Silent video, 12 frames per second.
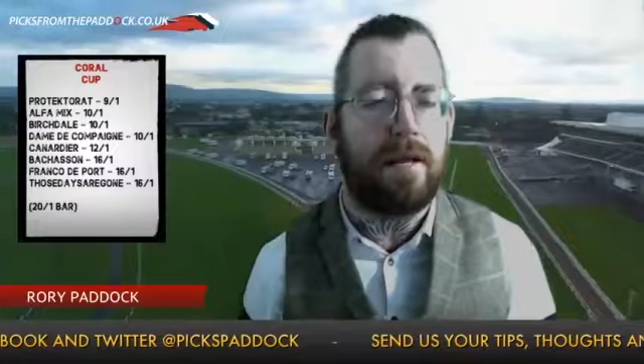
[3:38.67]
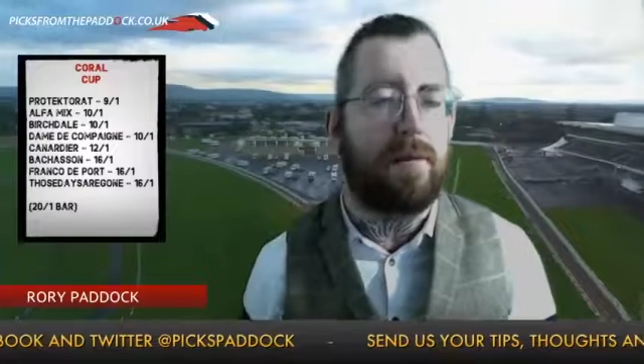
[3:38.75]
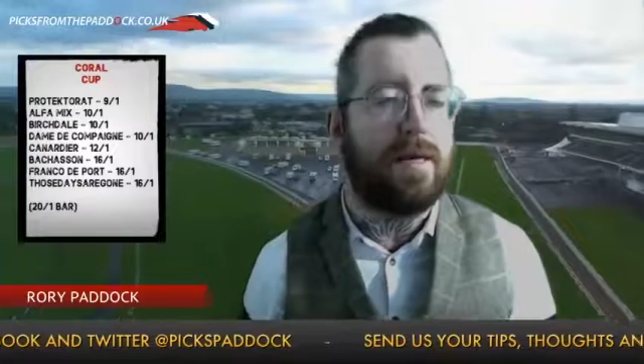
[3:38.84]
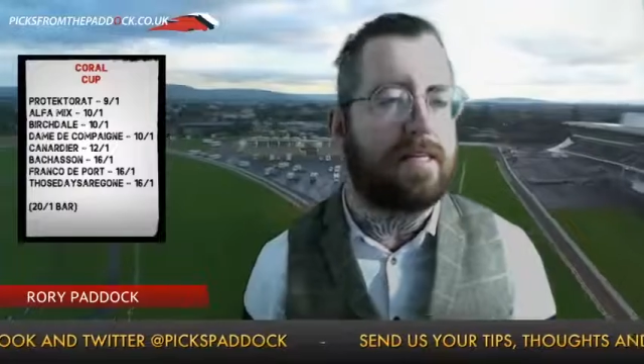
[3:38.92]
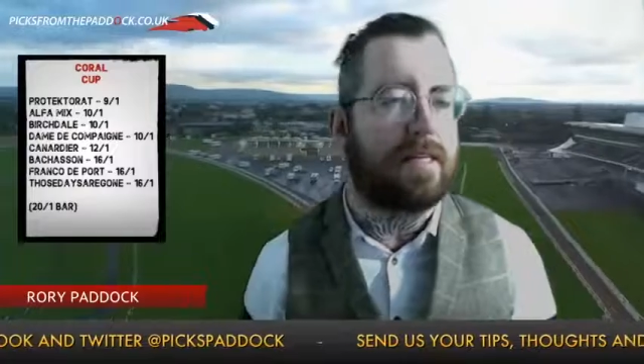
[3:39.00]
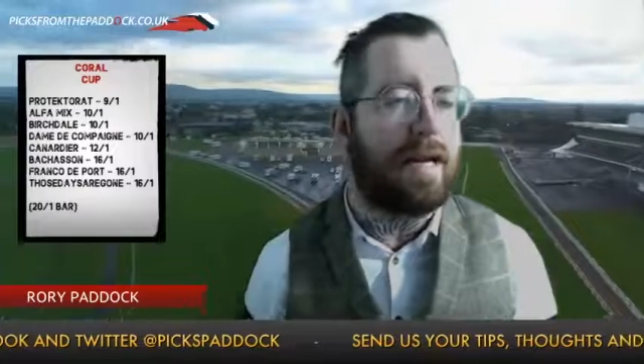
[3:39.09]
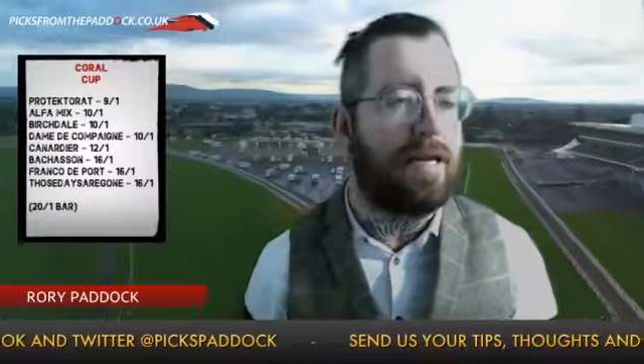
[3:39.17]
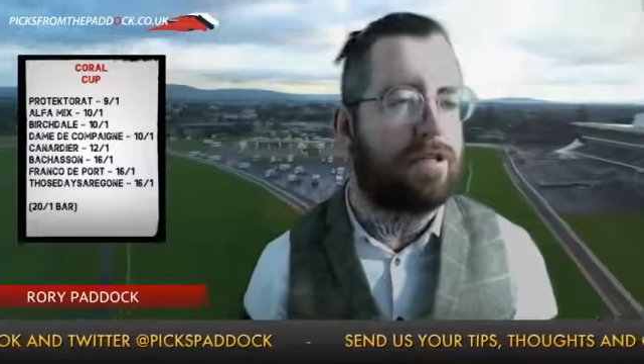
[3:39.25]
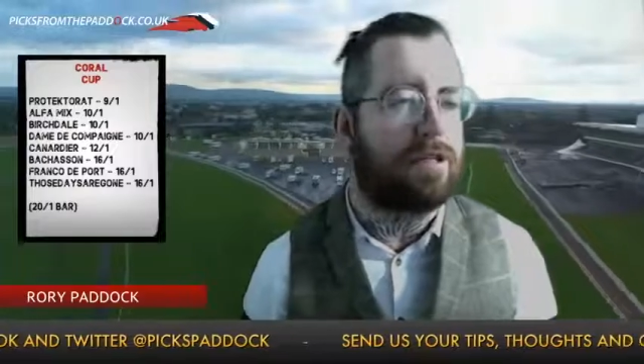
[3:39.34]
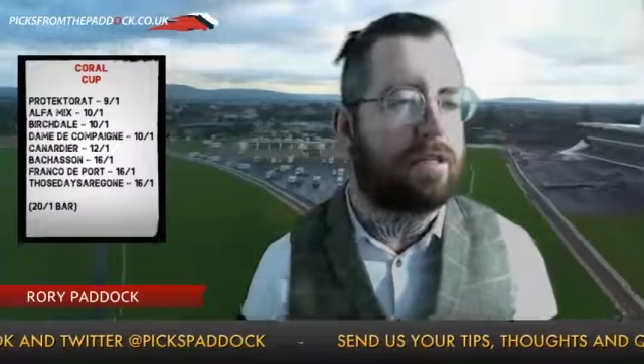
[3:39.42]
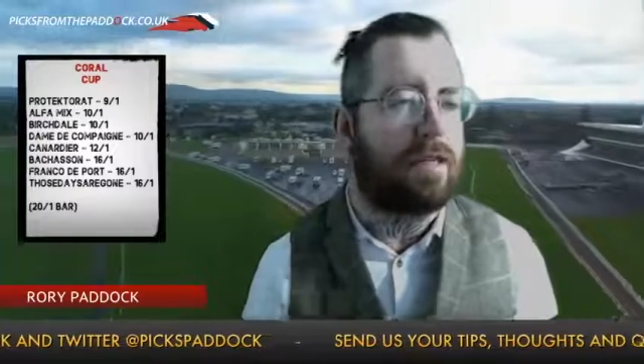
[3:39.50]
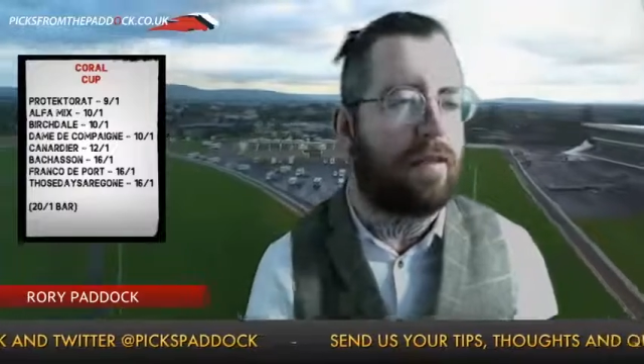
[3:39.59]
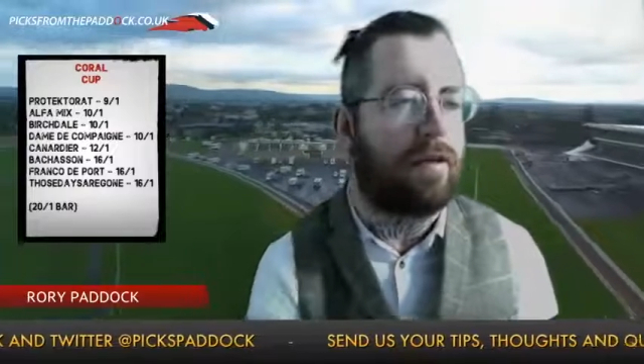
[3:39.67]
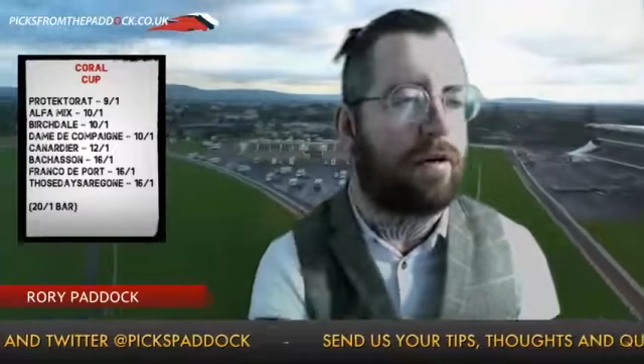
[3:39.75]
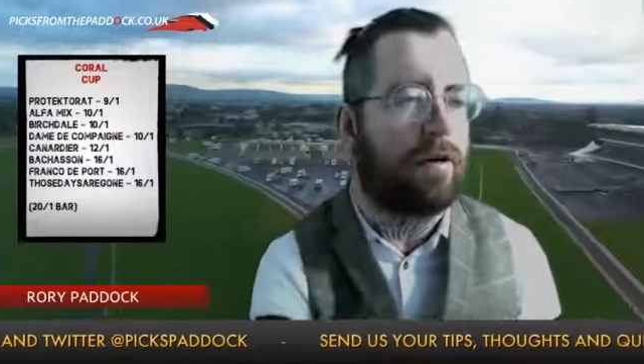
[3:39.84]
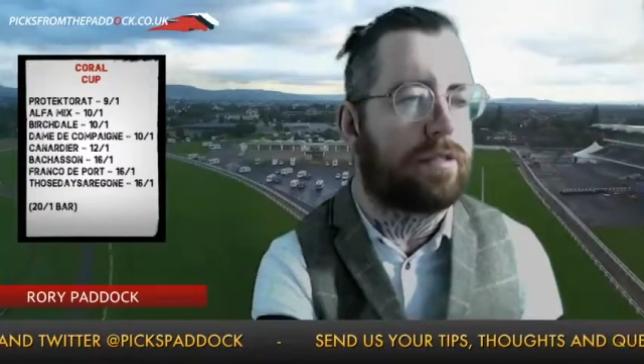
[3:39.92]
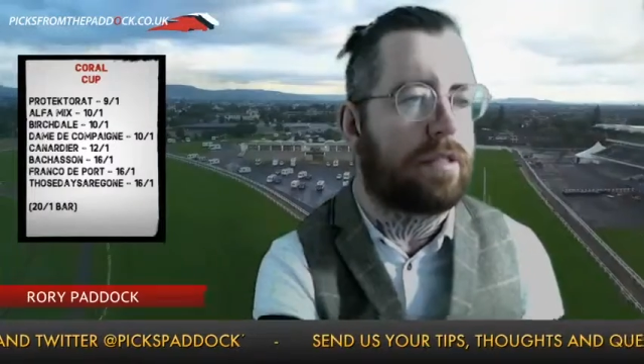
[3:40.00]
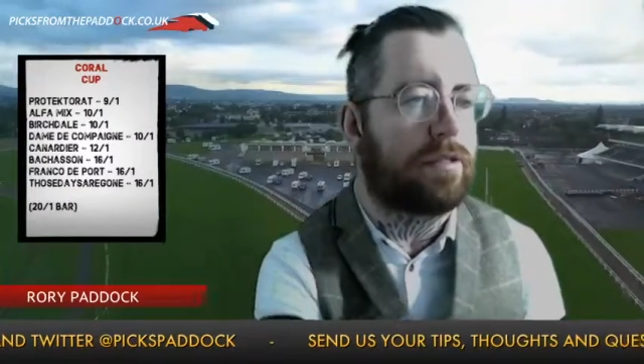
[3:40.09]
which again should stand the
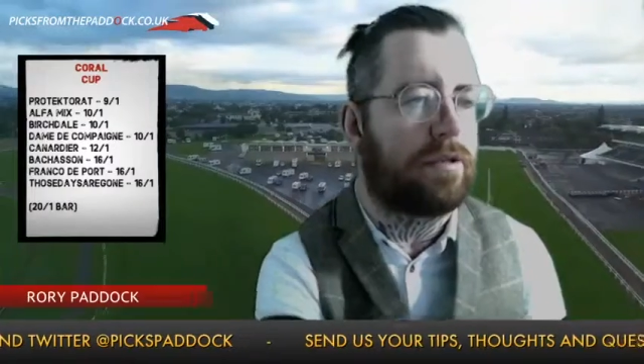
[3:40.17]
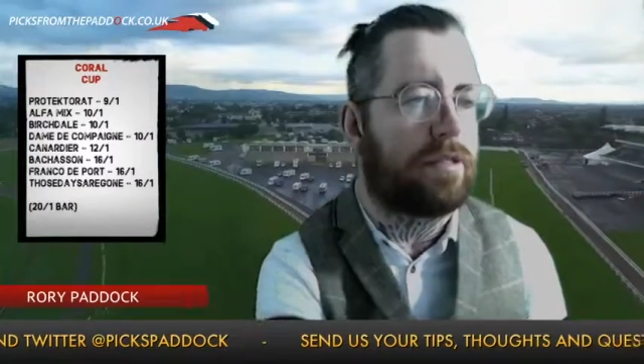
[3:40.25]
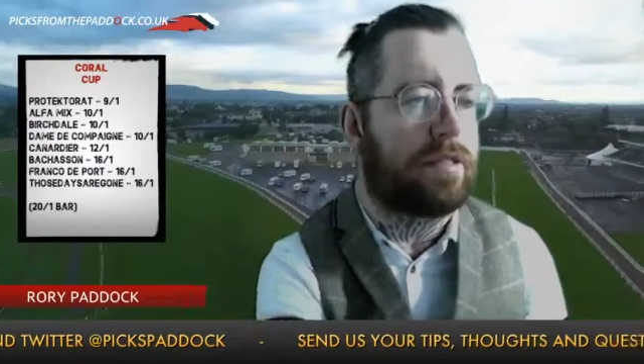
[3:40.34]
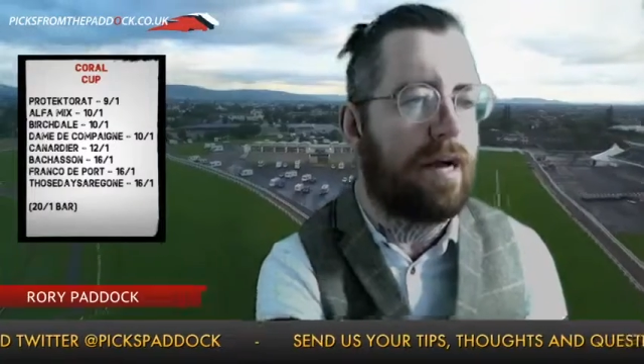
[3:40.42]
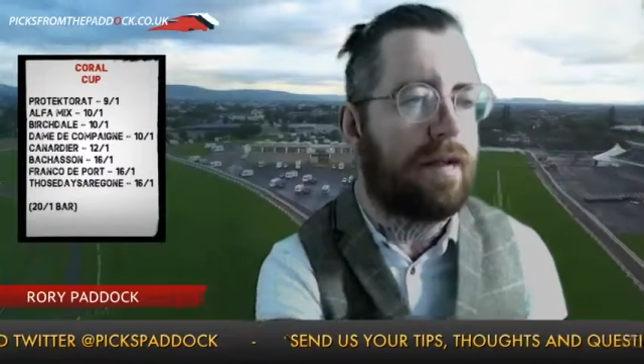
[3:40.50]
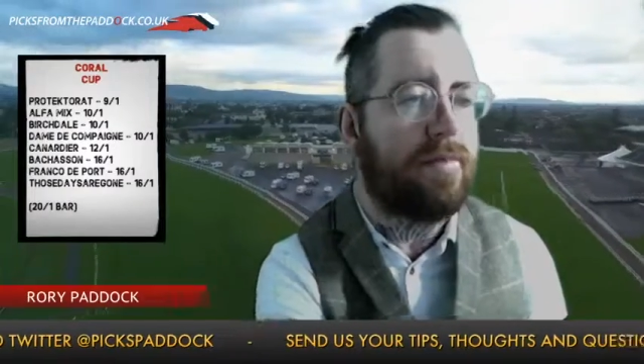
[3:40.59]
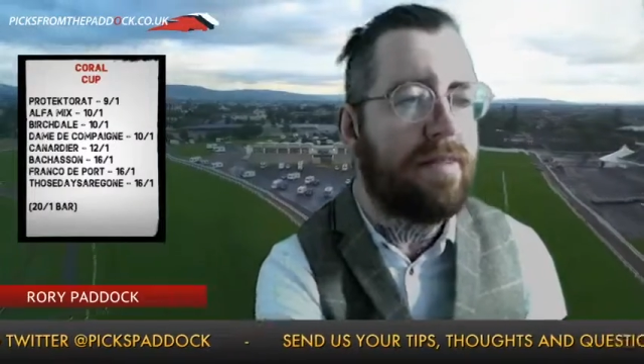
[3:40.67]
horse in good stead.